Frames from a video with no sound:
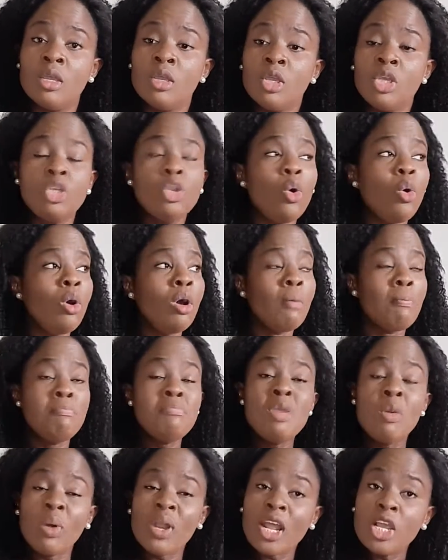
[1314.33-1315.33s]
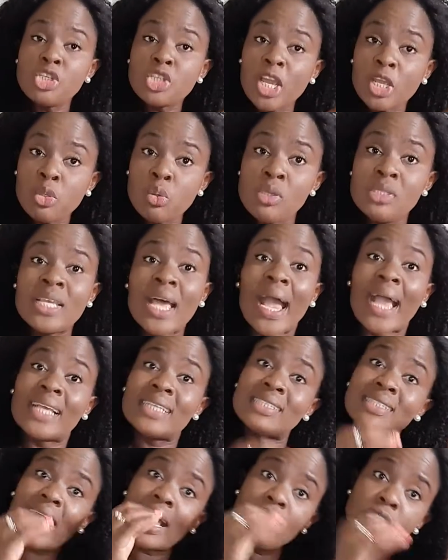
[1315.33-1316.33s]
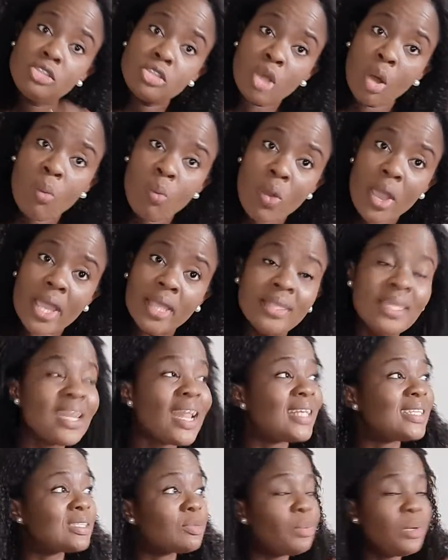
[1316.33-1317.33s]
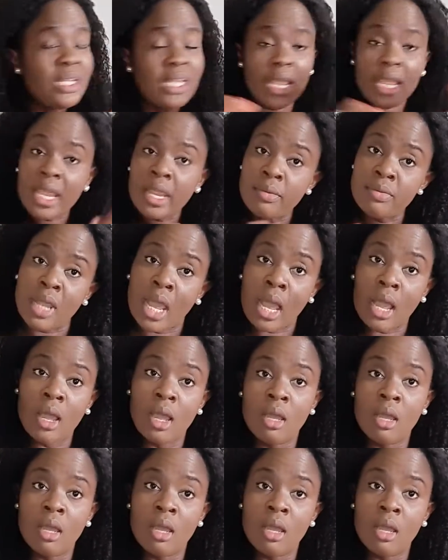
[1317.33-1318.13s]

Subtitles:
you know, me, what I usually do is that I stand somewhere, then I screen the area.